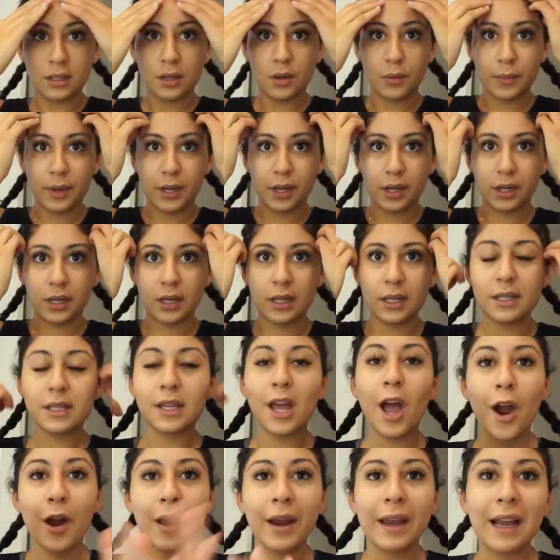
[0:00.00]
oh my goodness.
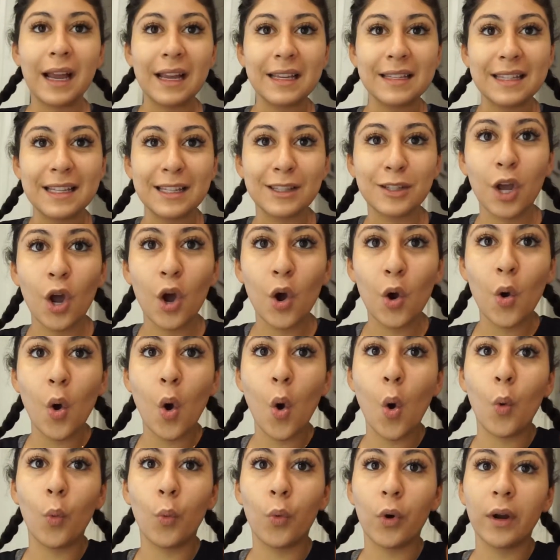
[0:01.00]
All right, guys, let's
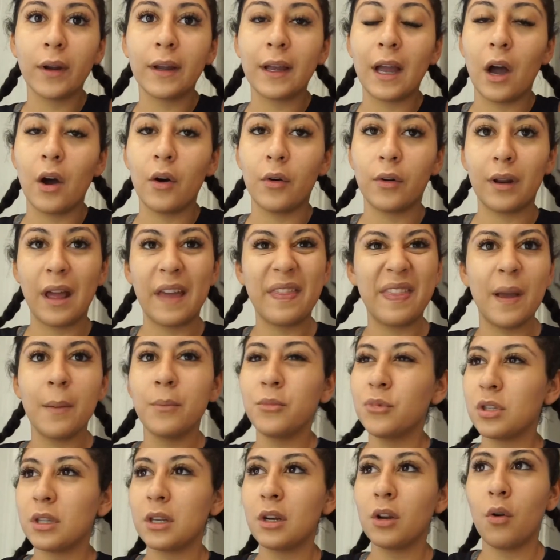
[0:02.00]
go work out. I think
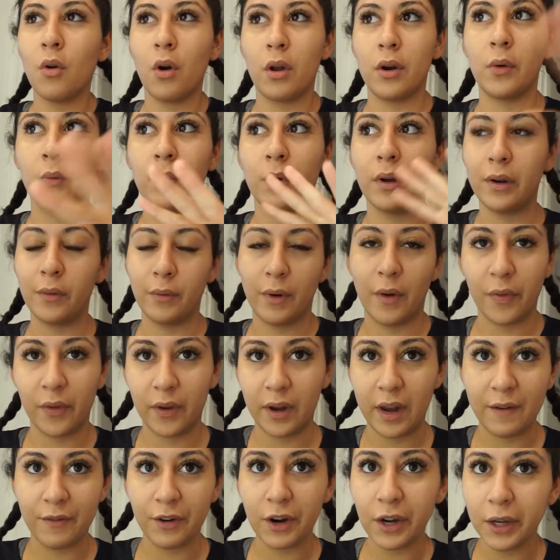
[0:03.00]
I'm just gonna go on a run around the
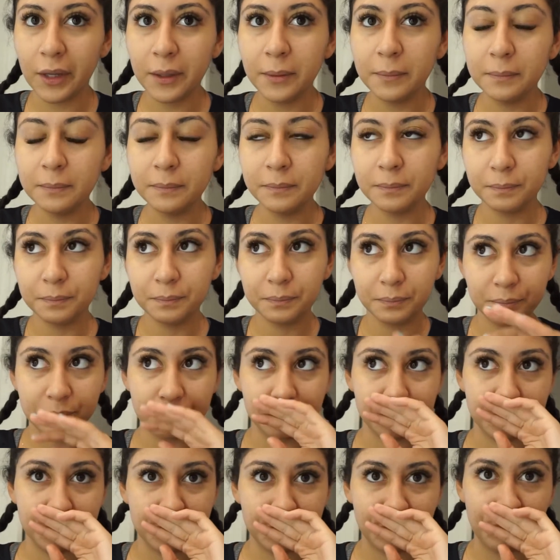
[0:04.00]
neighborhood.
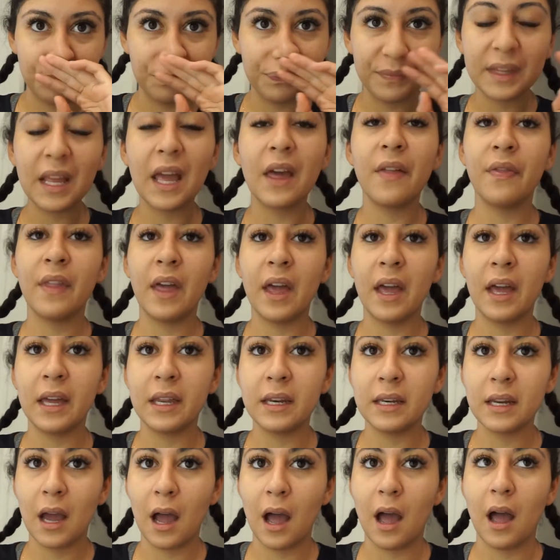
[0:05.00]
And
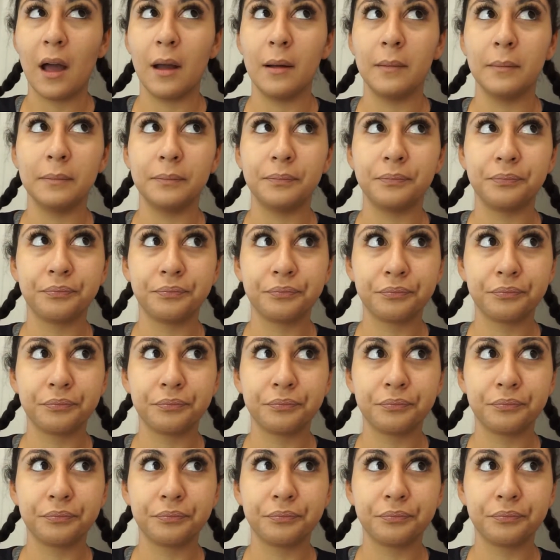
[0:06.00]
then I'm